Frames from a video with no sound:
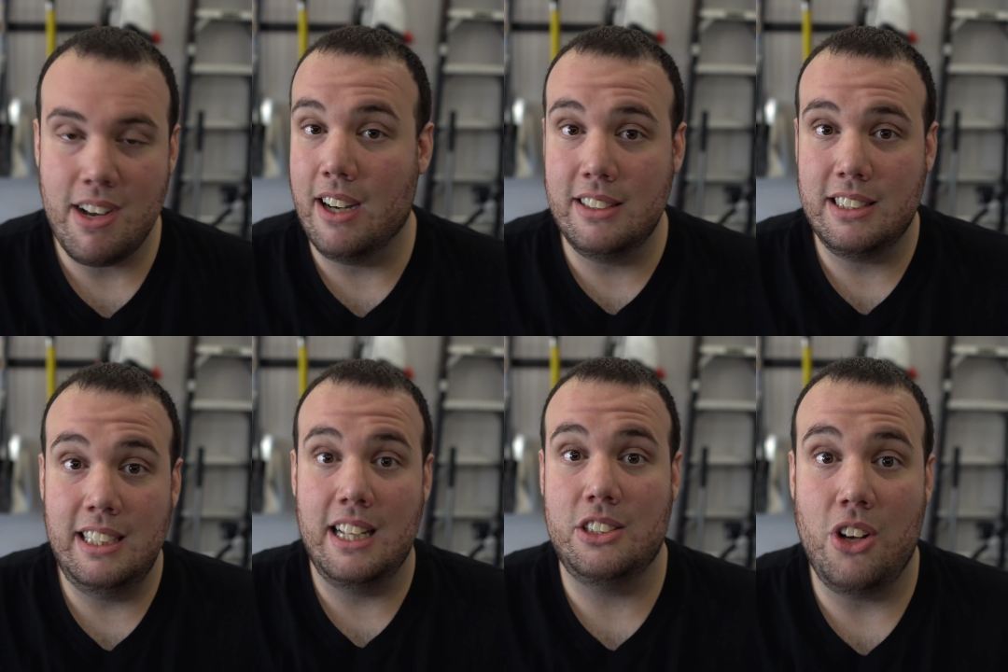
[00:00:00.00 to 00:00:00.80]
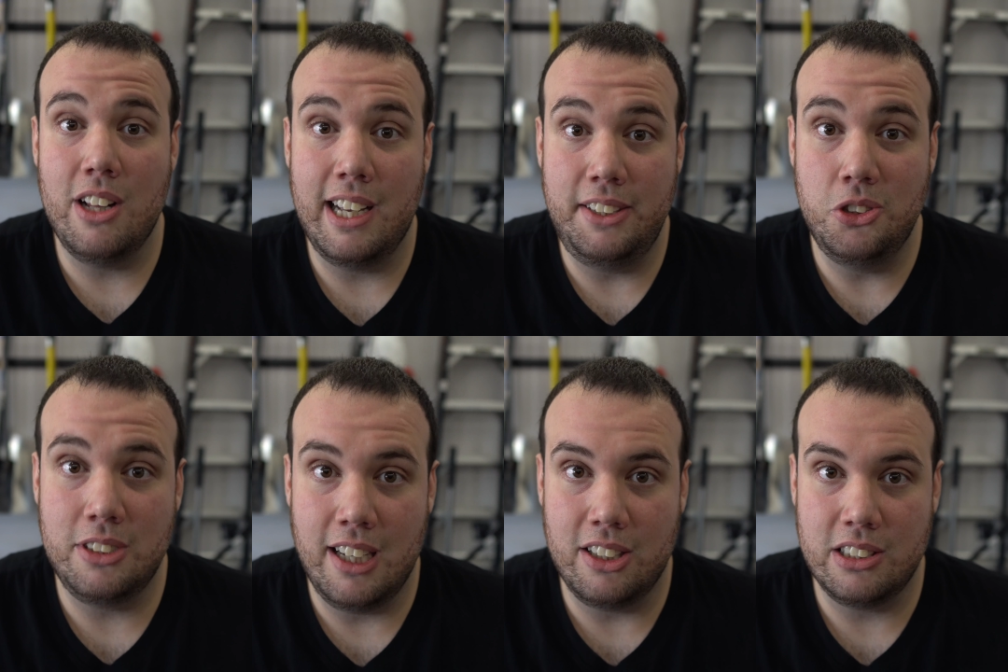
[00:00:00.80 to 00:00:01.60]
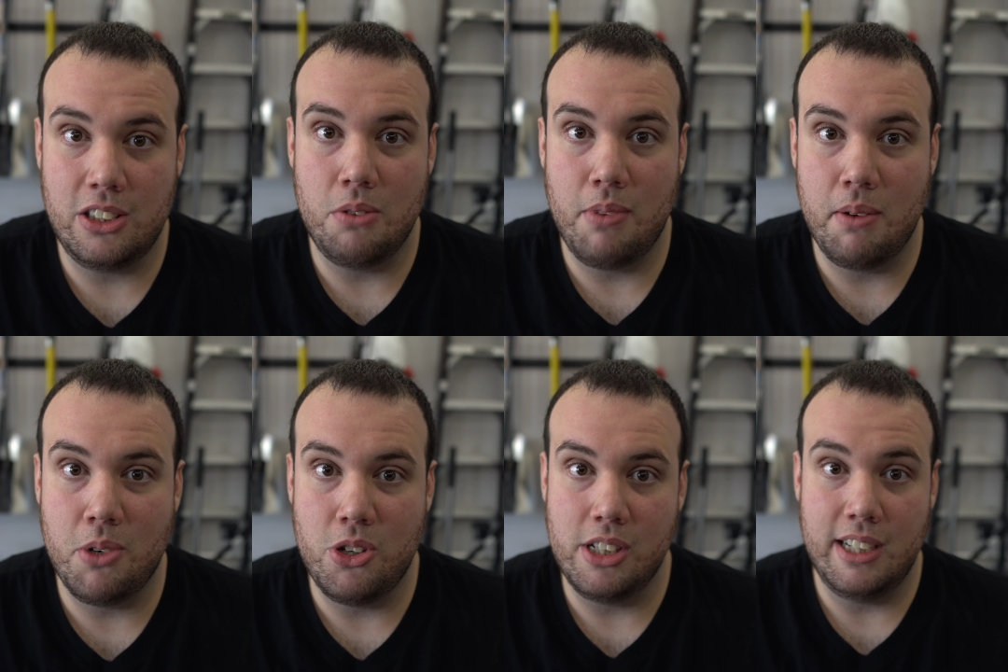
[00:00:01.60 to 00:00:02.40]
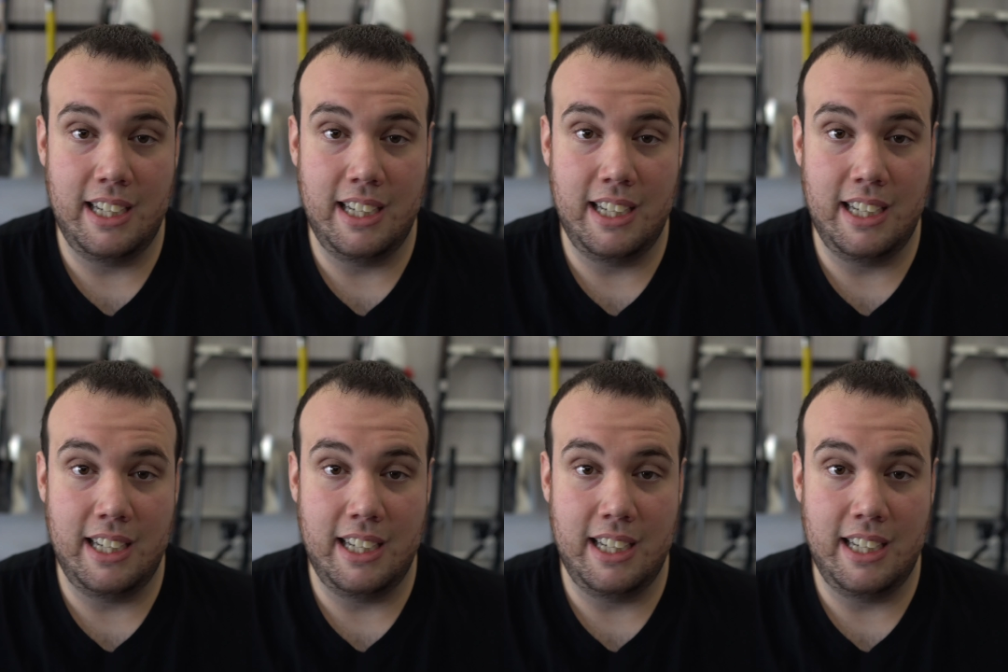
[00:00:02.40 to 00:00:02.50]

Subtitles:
honestly that's all I use now to start my mower,